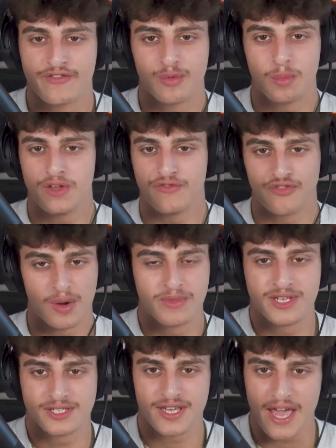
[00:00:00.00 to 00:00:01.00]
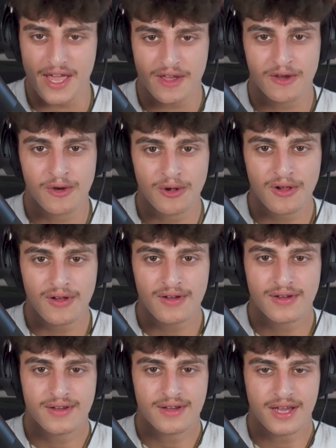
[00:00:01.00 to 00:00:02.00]
me from this angle,
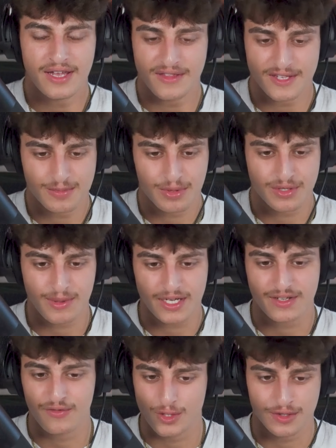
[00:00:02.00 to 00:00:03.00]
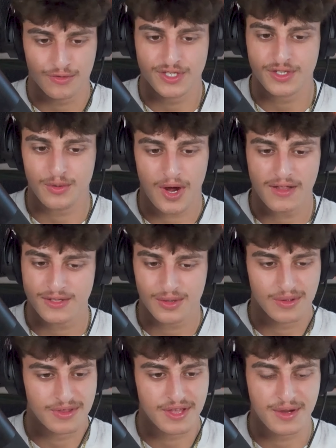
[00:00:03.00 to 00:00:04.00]
and this perspective was the reason why this
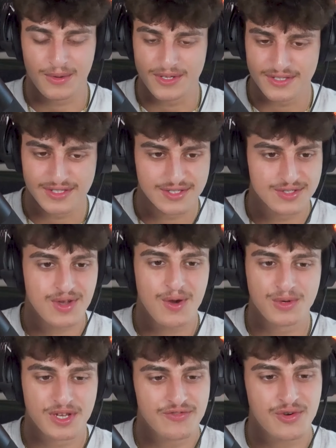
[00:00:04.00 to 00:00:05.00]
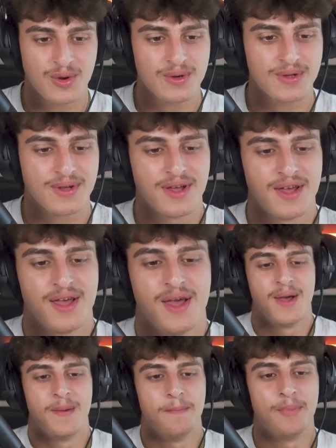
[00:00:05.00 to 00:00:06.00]
whole thing was so difficult.
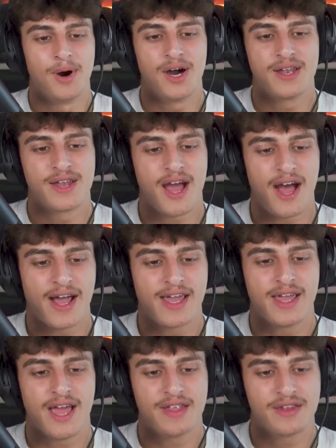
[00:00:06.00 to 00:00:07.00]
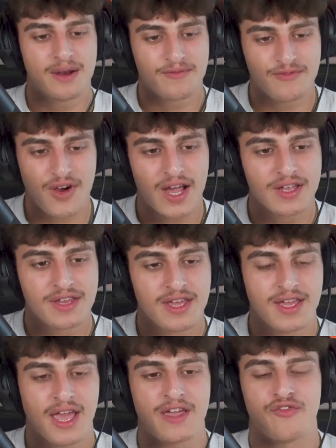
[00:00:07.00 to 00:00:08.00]
But I ended up
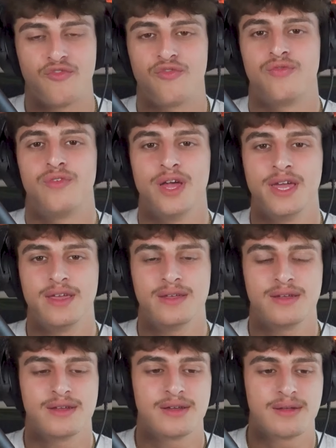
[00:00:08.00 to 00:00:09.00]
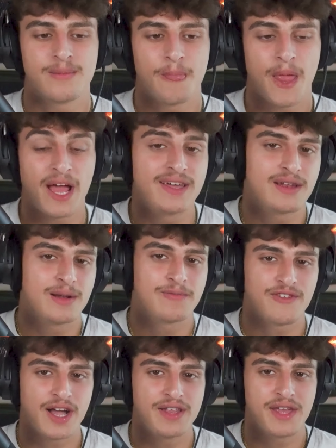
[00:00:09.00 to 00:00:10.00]
finding a
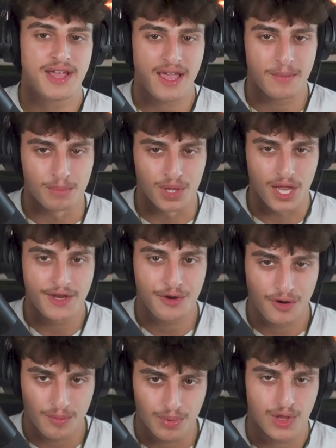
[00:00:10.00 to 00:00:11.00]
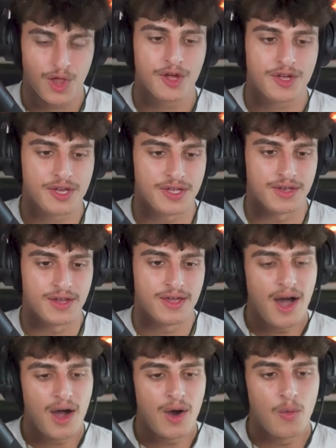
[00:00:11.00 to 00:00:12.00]
Blender plugin
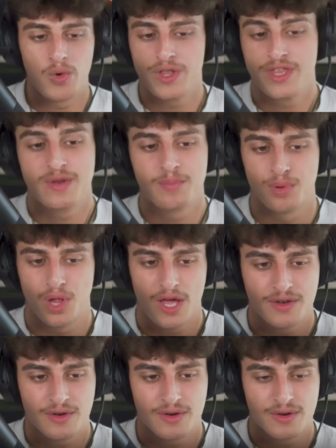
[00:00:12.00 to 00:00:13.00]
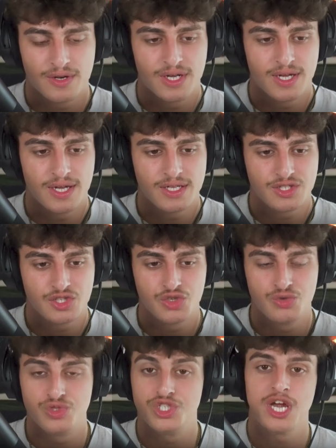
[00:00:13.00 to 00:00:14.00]
within Blender
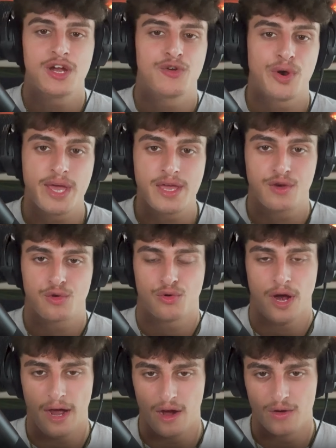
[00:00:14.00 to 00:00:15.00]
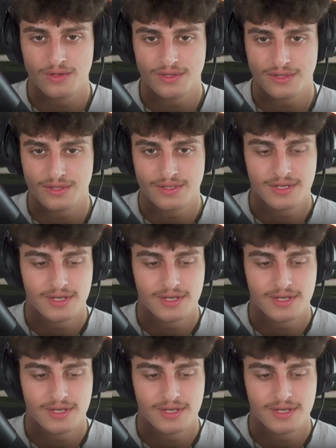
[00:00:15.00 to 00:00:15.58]
to generate crowds,